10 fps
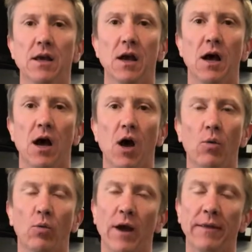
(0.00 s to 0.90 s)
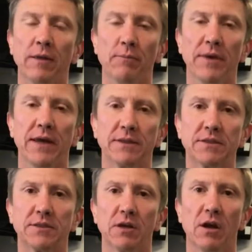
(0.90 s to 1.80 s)
We're right in the
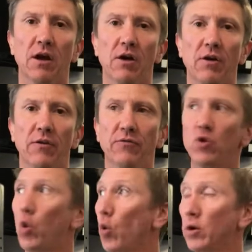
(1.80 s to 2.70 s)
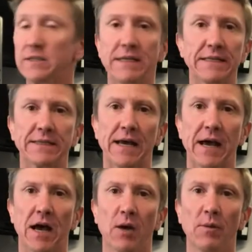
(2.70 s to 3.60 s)
midst of quarantine
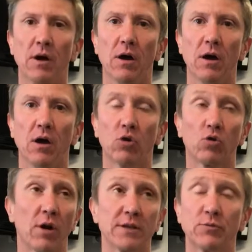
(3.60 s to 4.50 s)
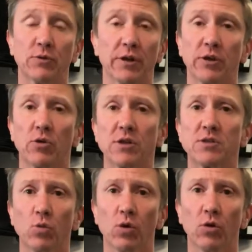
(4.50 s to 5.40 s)
time across
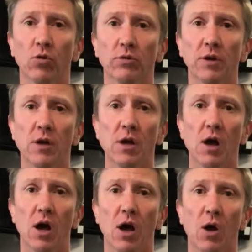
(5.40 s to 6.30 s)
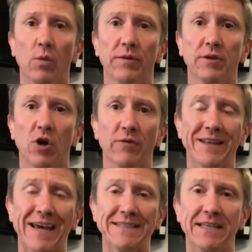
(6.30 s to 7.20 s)
the world with the
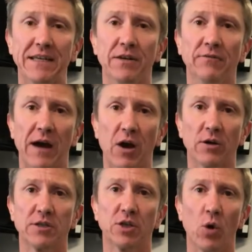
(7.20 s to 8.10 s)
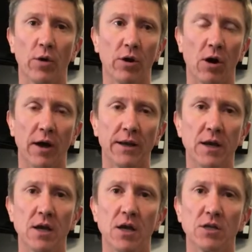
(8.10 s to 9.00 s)
COVID-19 virus going on.
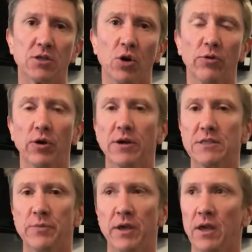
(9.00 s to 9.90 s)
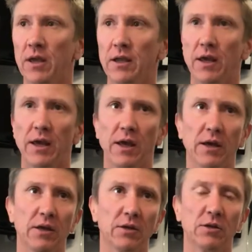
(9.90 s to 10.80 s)
So there has been
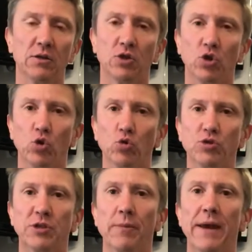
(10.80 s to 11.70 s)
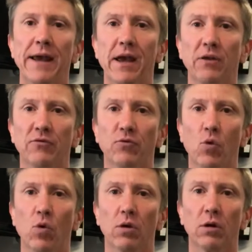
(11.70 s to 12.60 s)
a huge demand
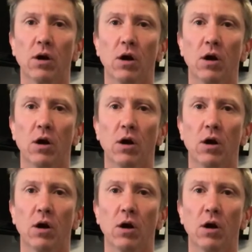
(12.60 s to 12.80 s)
for